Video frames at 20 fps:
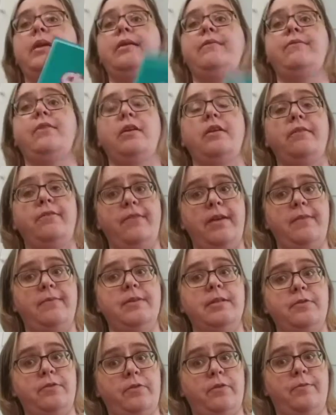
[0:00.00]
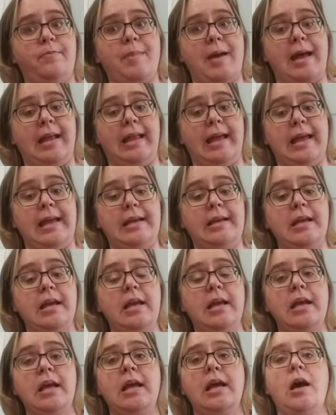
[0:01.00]
very famous for ballet,
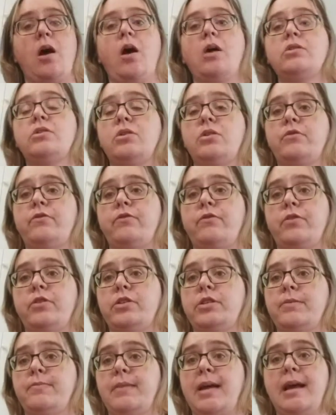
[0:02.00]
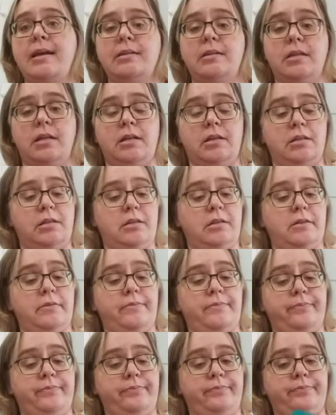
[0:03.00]
also for gymnastics,
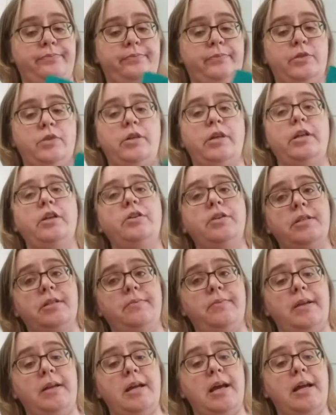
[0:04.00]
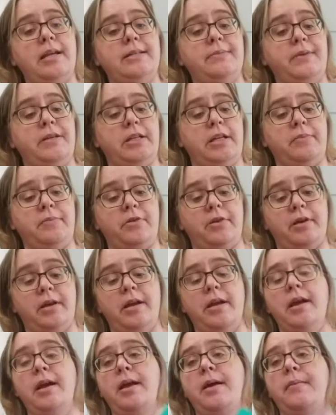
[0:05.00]
or it used to be, not as much anymore,
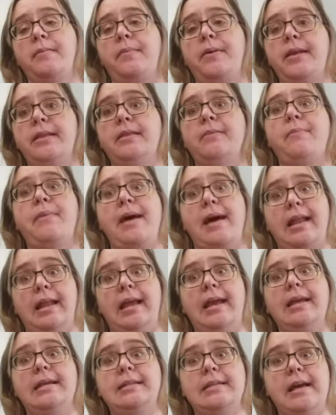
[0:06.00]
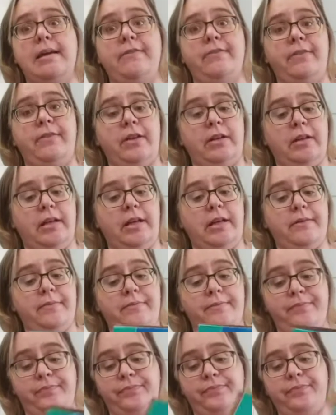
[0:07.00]
but the ballet definitely.
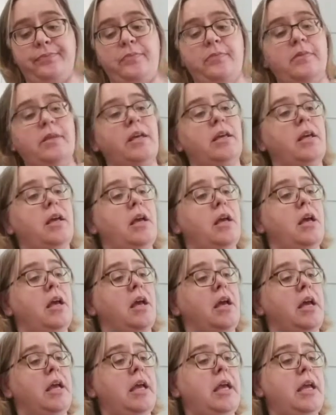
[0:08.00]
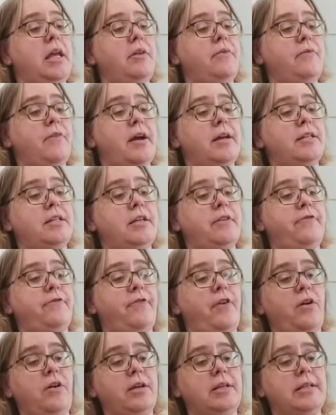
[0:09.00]
In Russia,
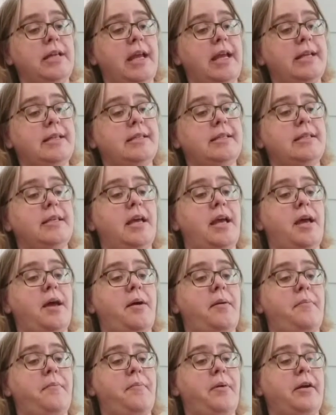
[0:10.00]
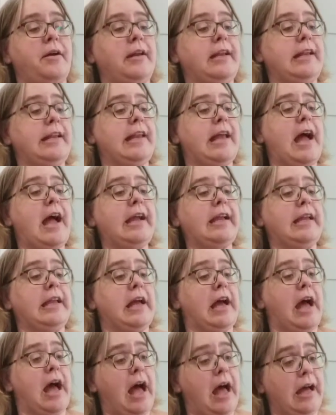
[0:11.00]
folk dance
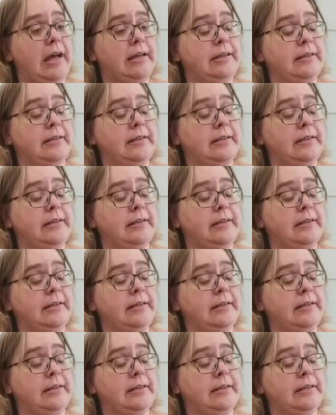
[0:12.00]
Baranya,